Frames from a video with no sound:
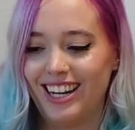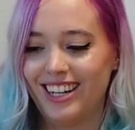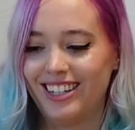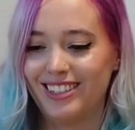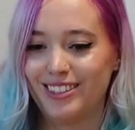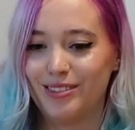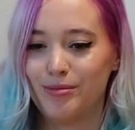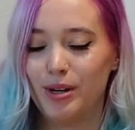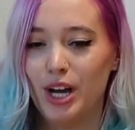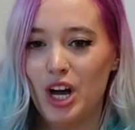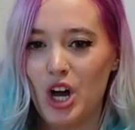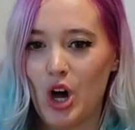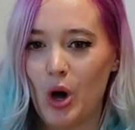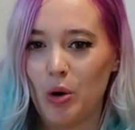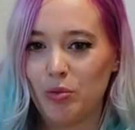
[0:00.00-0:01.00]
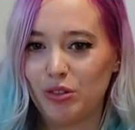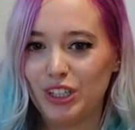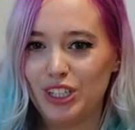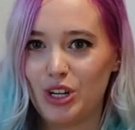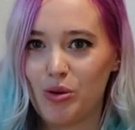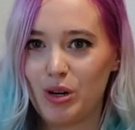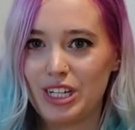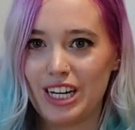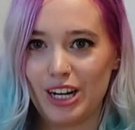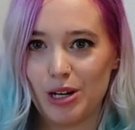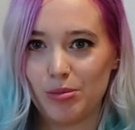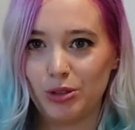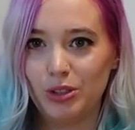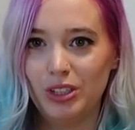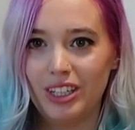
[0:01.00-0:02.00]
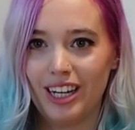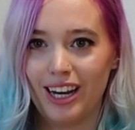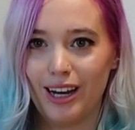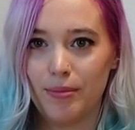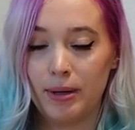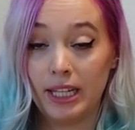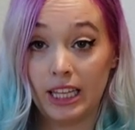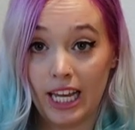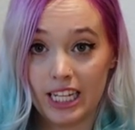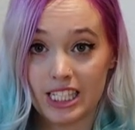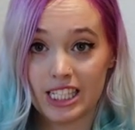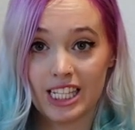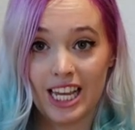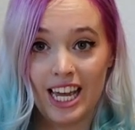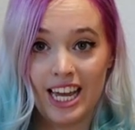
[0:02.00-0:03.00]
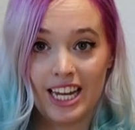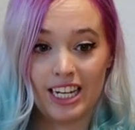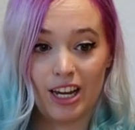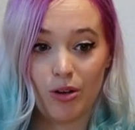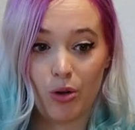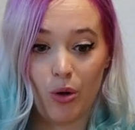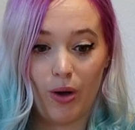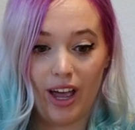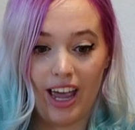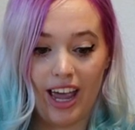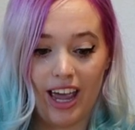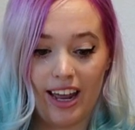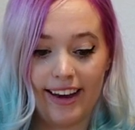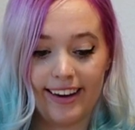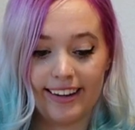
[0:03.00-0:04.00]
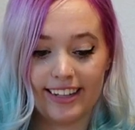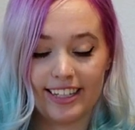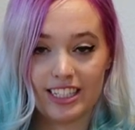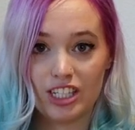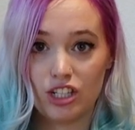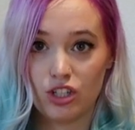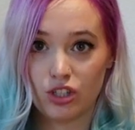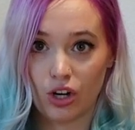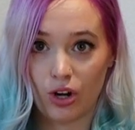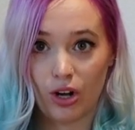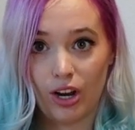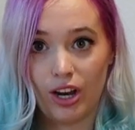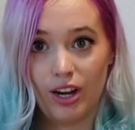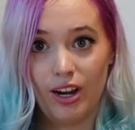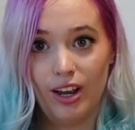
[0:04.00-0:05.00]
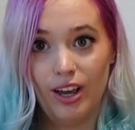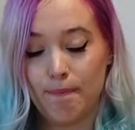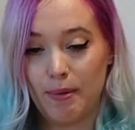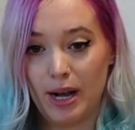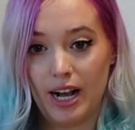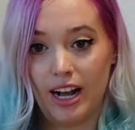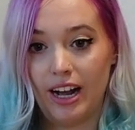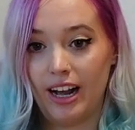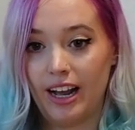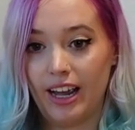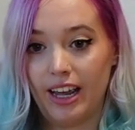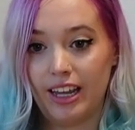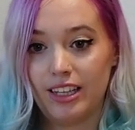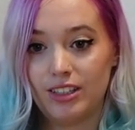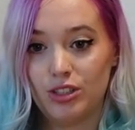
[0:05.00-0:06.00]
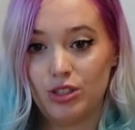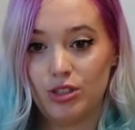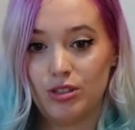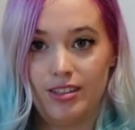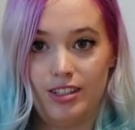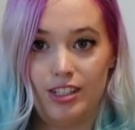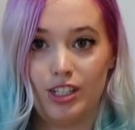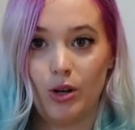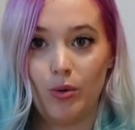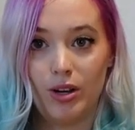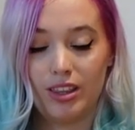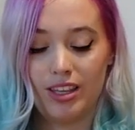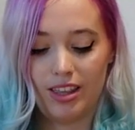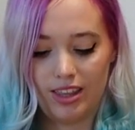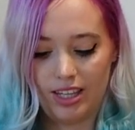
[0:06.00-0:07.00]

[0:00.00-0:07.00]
um, hopefully, nowhere terrible, uh, but let's now go ahead and get started by sewing the